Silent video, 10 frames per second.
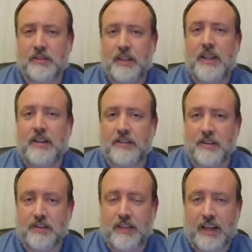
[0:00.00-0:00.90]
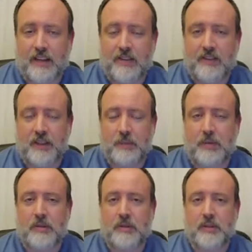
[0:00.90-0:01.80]
It's the second
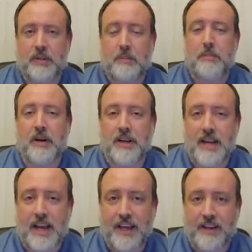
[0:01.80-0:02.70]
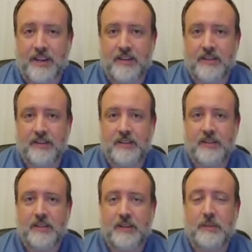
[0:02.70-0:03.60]
syllable. Banana.
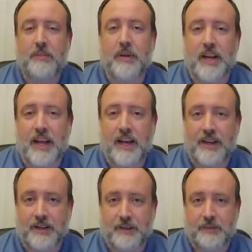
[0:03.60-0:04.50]
Banana.